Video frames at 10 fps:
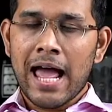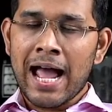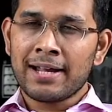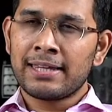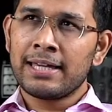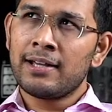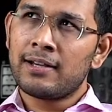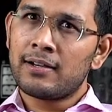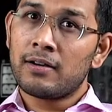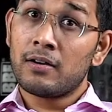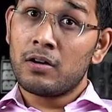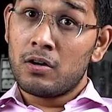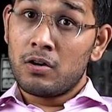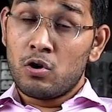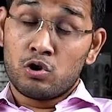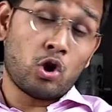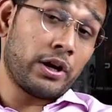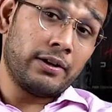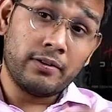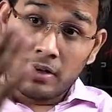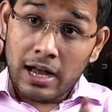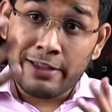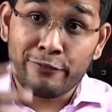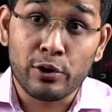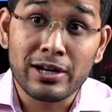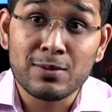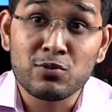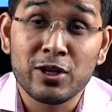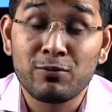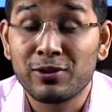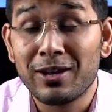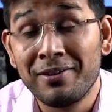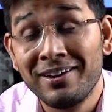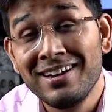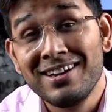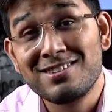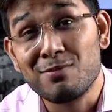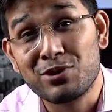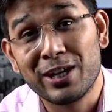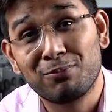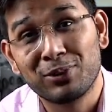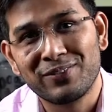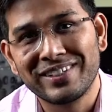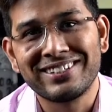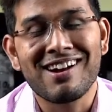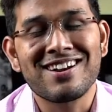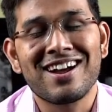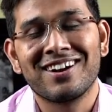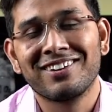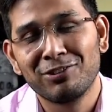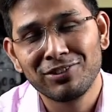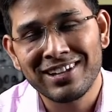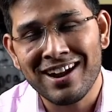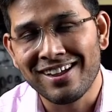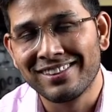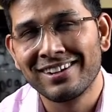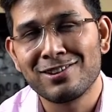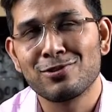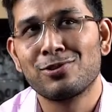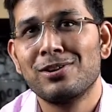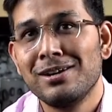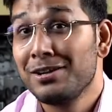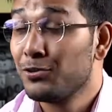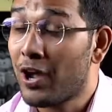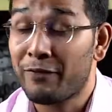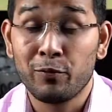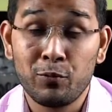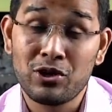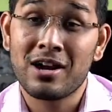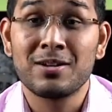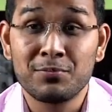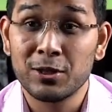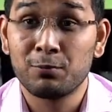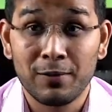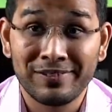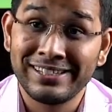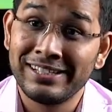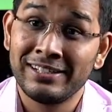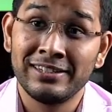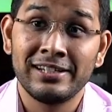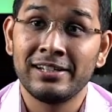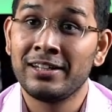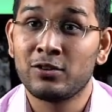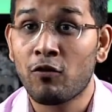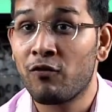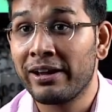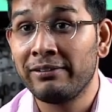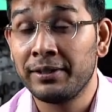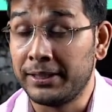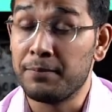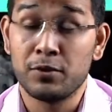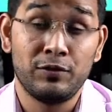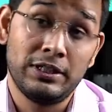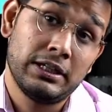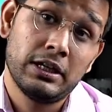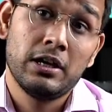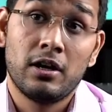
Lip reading: I forgot Jamshedpur. Jamshedpur FC, Tata, you know, Tata there. So you have to put Tata Jamshedpur FC in the top 5 in terms of the